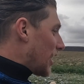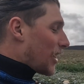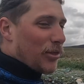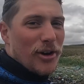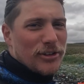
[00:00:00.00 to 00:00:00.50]

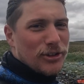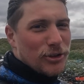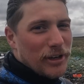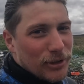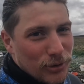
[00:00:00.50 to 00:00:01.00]
I thought I'd just
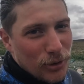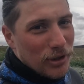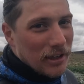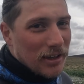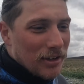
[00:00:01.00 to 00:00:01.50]
do a little
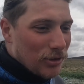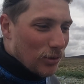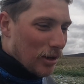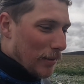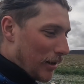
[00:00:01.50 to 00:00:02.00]

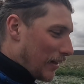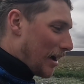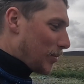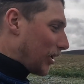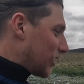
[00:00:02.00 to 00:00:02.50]
talk about
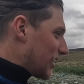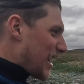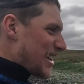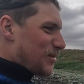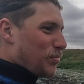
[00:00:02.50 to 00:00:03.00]
that because it is